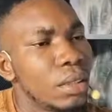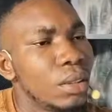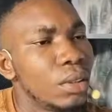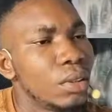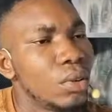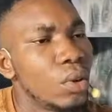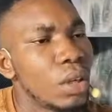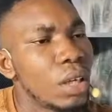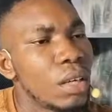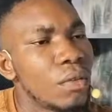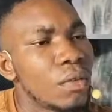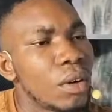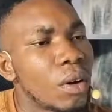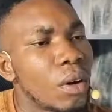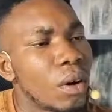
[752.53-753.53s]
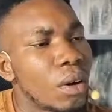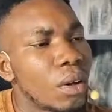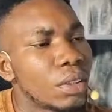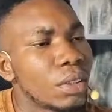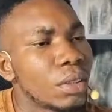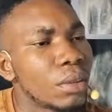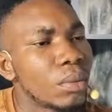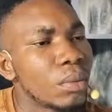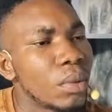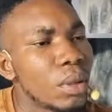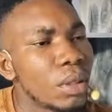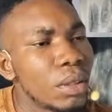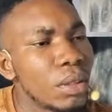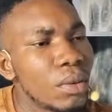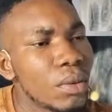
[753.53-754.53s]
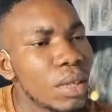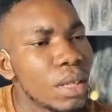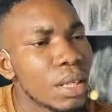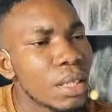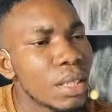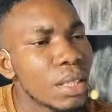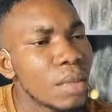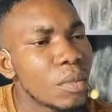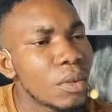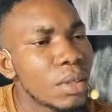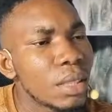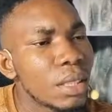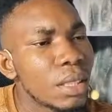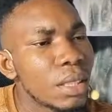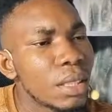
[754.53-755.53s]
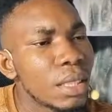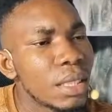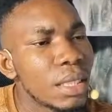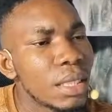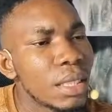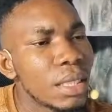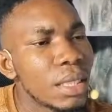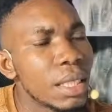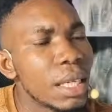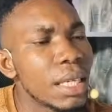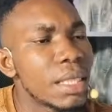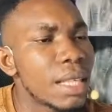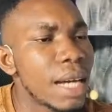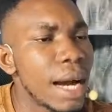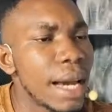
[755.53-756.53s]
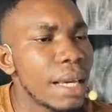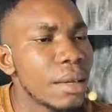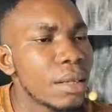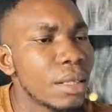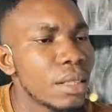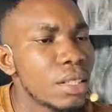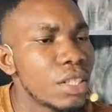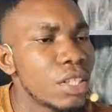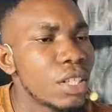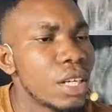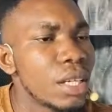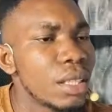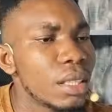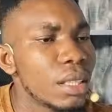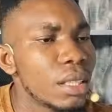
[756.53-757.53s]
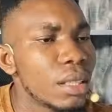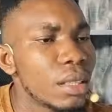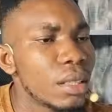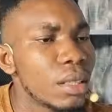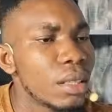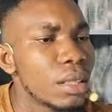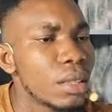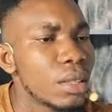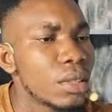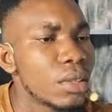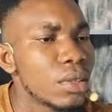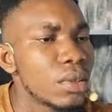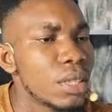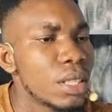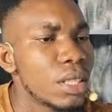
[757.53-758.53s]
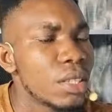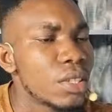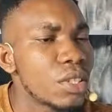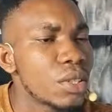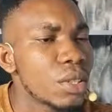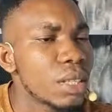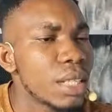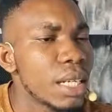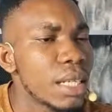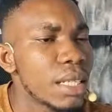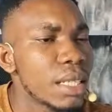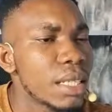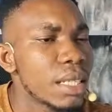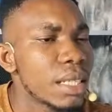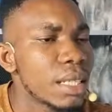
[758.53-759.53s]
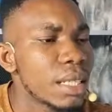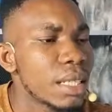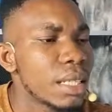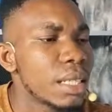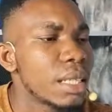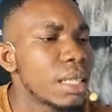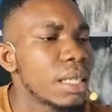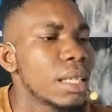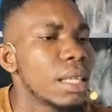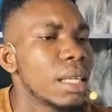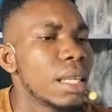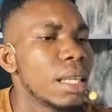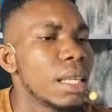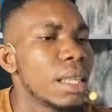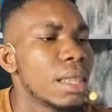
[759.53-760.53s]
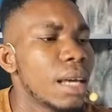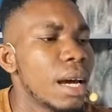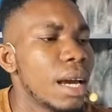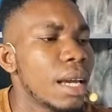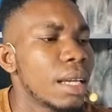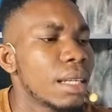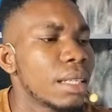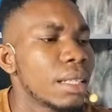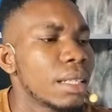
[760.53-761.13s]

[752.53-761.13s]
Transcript: to give us, what do you think is the name of this? This is ethyl chain. So this is the shortest, ethyl,